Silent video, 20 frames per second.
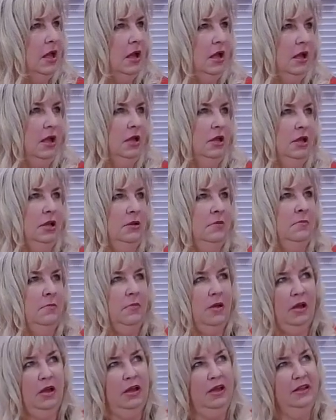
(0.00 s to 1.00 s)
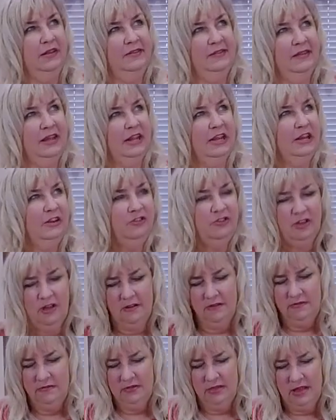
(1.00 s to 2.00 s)
On my second
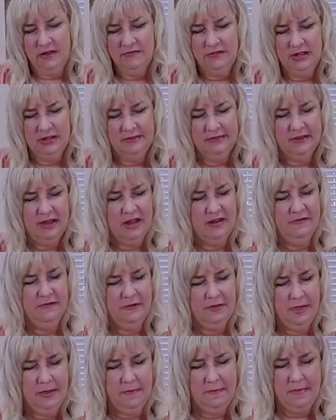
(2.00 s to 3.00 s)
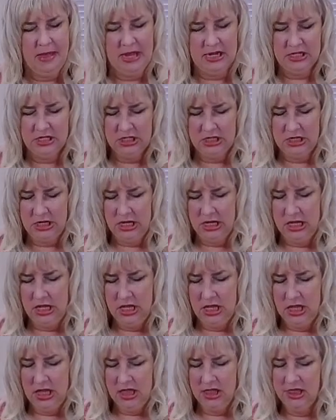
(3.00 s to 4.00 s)
shelf, left-hand side for the mesh,
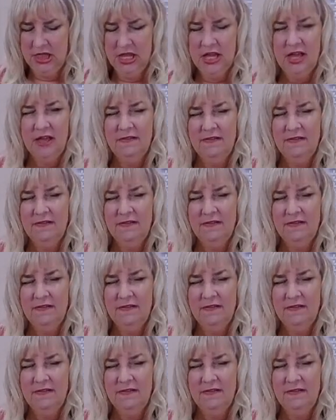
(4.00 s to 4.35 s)
I think I